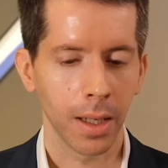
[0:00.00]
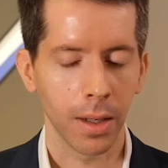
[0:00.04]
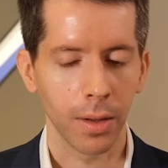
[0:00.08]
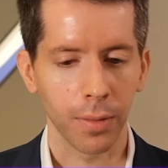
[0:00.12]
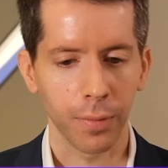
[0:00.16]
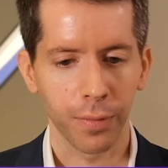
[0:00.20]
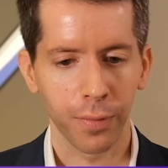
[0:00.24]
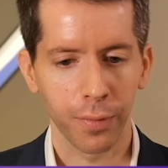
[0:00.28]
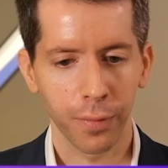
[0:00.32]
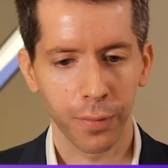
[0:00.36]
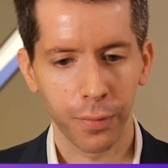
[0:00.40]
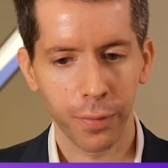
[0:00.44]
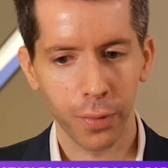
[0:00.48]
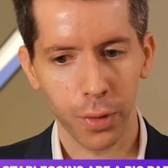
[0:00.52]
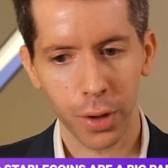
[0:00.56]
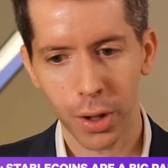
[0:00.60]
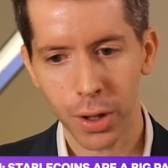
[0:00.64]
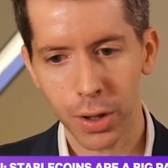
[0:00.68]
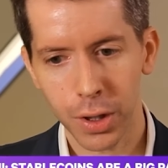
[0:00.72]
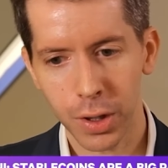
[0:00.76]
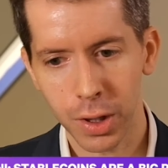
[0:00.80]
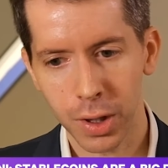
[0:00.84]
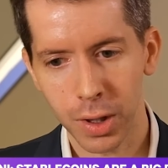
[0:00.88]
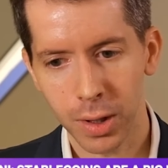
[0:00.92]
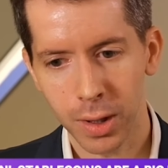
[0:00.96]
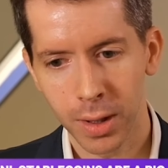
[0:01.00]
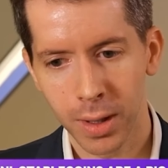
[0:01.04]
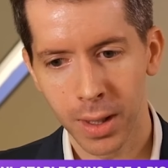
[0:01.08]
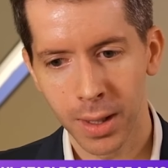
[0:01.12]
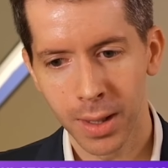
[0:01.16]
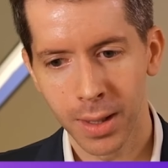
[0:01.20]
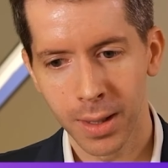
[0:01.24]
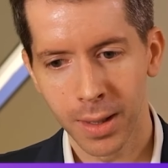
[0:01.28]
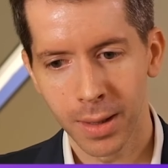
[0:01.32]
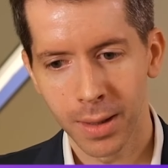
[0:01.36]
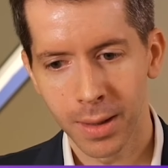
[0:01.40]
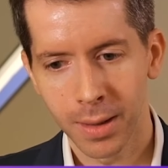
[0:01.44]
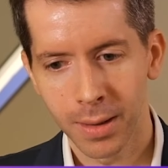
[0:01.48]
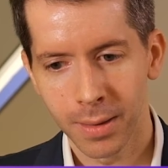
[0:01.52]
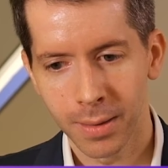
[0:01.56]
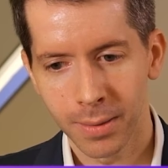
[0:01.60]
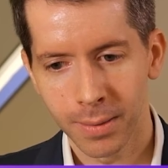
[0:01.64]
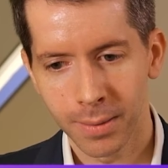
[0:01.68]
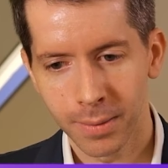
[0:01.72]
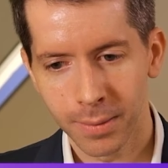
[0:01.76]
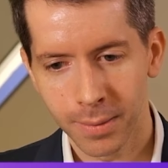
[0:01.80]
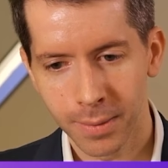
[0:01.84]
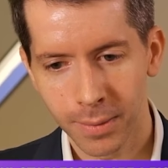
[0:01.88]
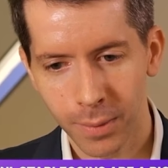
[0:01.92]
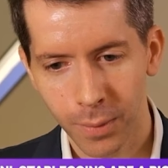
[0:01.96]
For us,
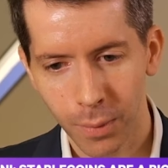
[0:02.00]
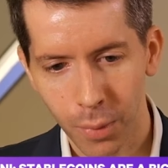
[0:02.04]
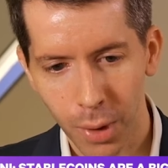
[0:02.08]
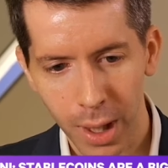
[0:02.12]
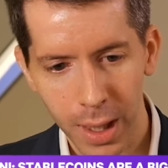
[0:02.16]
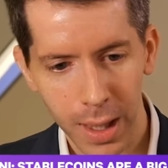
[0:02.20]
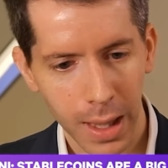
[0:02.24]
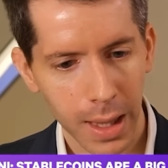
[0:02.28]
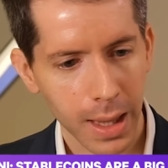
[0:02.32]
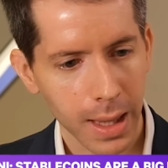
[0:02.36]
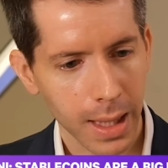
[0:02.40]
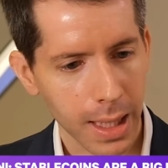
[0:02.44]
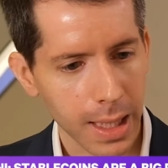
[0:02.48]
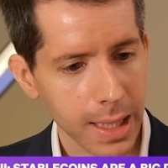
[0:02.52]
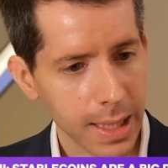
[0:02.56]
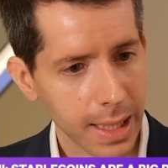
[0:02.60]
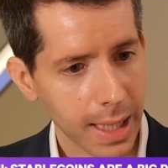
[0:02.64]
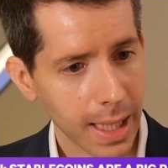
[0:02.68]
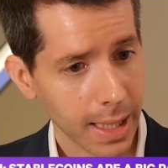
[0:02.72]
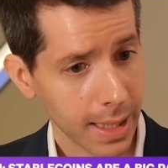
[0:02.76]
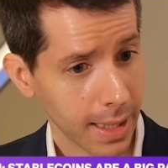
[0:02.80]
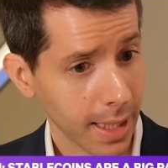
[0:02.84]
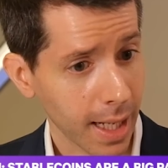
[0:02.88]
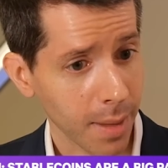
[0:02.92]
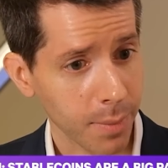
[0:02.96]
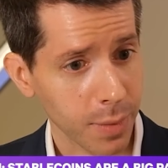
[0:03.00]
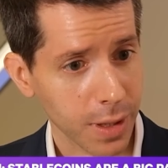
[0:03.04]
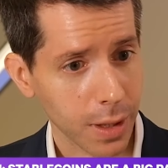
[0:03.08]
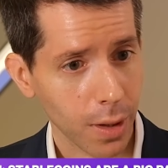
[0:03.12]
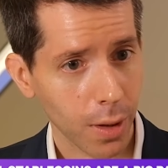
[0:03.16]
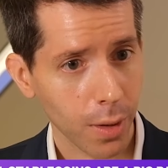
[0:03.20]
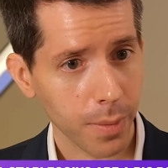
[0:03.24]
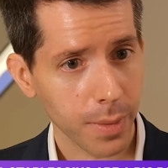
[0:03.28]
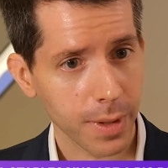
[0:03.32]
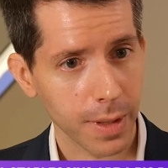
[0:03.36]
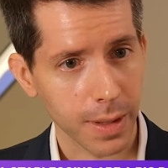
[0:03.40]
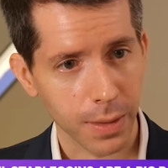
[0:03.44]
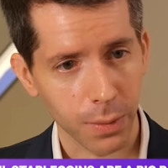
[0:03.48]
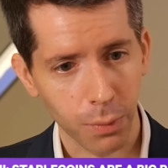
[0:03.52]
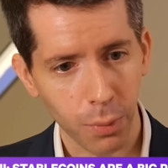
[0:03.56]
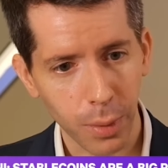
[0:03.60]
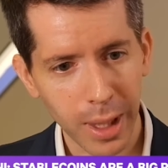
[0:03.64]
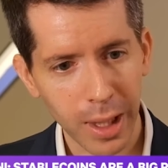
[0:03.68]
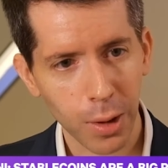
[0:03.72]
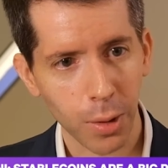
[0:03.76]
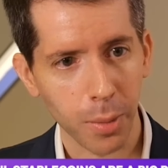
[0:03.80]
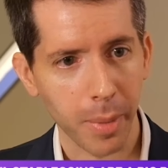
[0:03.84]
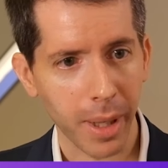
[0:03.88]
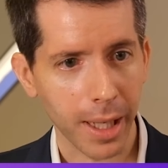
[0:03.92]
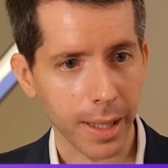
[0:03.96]
when these times comes, it's
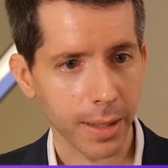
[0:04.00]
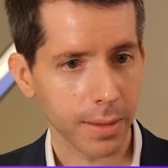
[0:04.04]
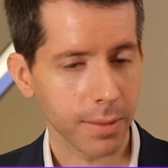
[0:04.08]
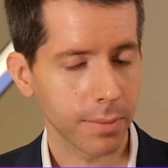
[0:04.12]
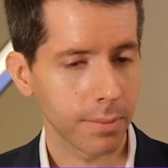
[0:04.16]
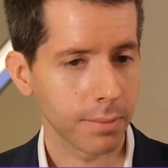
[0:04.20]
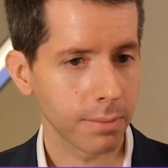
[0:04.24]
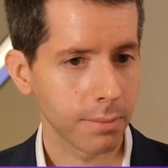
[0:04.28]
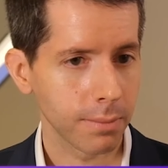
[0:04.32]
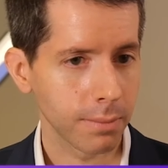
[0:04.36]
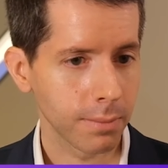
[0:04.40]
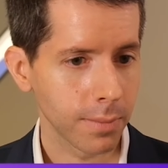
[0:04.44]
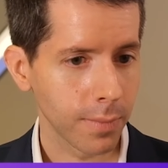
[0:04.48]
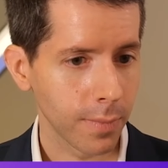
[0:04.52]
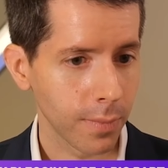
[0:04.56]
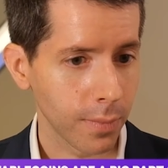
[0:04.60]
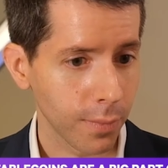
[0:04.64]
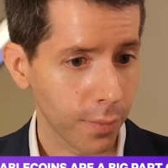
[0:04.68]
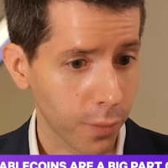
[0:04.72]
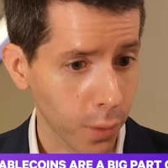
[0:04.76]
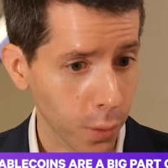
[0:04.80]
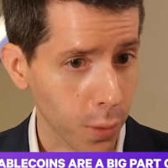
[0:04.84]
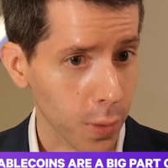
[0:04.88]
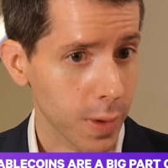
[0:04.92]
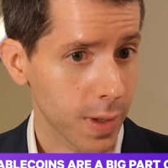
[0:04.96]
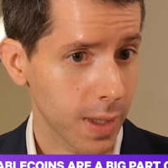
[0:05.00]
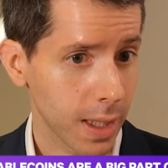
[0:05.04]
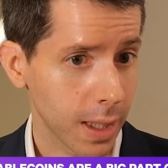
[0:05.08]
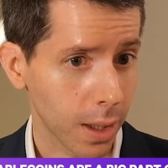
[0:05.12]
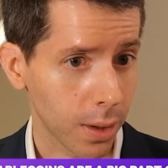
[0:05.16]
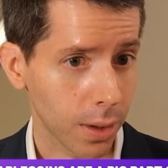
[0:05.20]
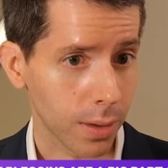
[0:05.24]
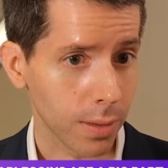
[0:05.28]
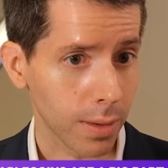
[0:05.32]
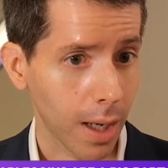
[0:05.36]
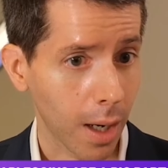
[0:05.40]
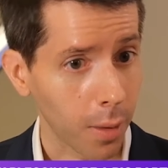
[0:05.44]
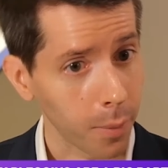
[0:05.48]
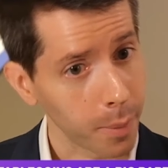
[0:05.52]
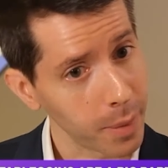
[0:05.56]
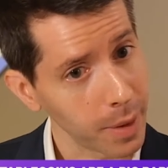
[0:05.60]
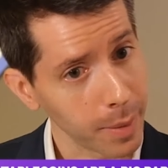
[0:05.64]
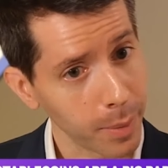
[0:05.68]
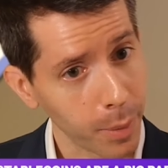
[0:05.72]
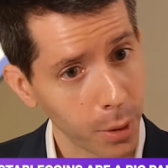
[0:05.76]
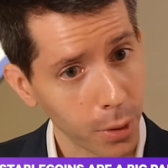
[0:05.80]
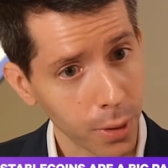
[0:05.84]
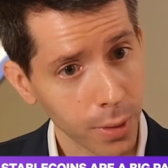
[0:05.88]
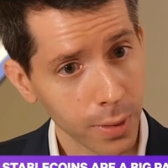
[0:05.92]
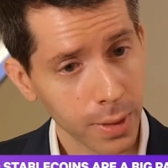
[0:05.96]
really about focusing on our
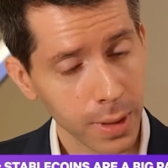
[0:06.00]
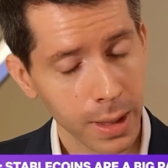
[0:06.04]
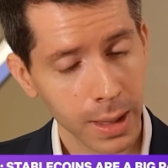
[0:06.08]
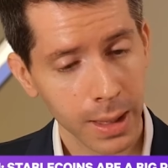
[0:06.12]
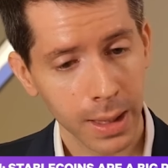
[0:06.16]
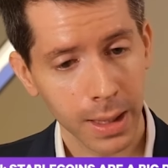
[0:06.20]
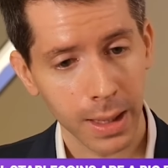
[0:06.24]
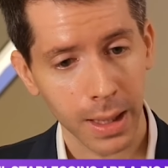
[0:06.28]
people,